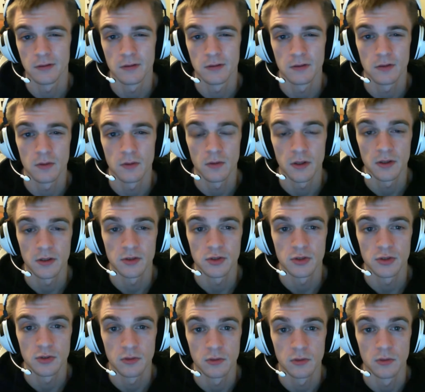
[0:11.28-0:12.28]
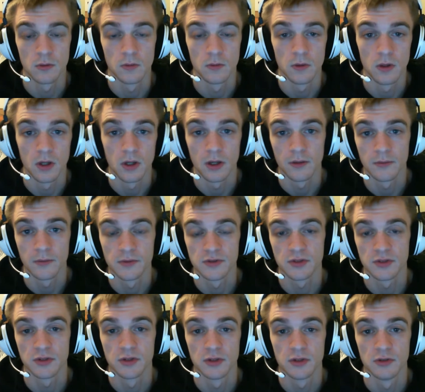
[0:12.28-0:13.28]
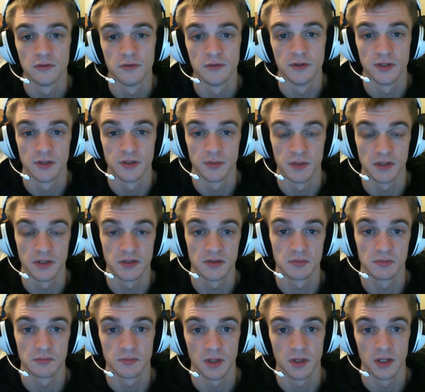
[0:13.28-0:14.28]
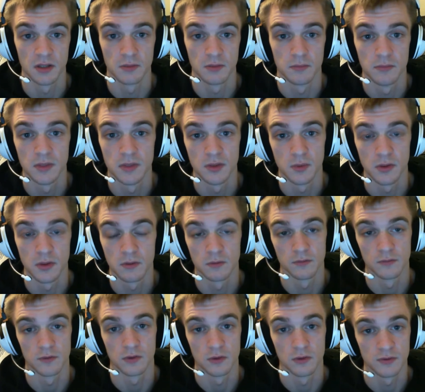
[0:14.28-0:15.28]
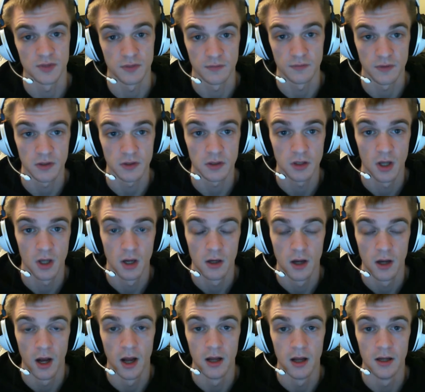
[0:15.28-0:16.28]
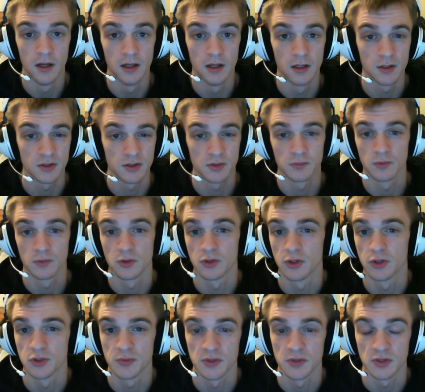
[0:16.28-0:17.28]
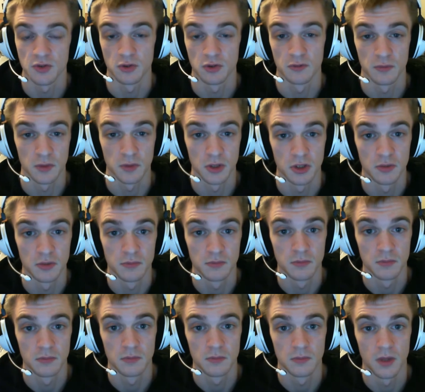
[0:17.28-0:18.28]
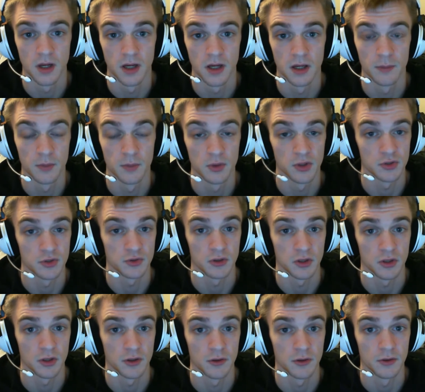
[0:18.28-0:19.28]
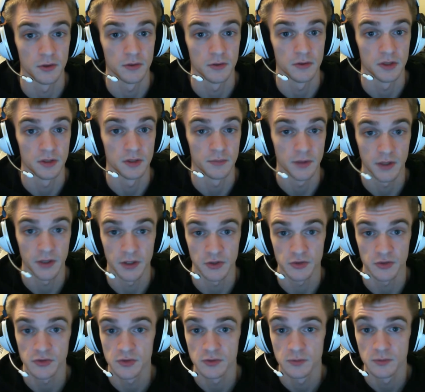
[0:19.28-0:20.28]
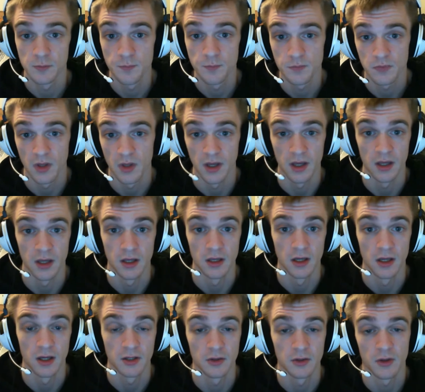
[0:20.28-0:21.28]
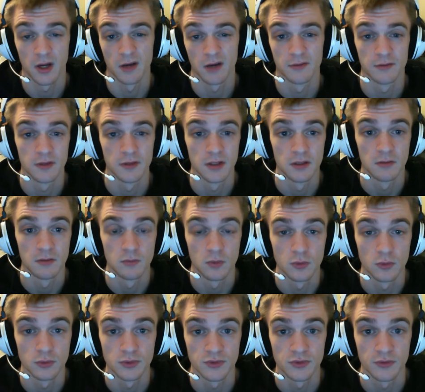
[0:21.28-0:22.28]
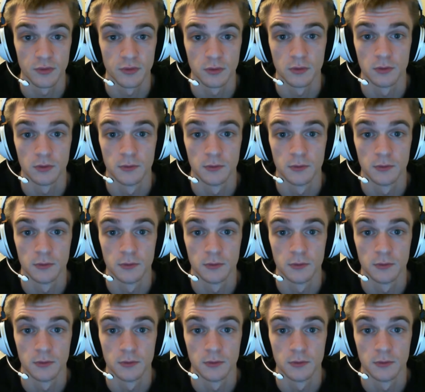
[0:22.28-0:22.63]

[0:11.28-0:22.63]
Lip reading: quite sure what I was going to do for this week's midweek review of something, because I'm not 100% sure if I'm going to pull the trigger on the Blood Angels. I know I have the rules for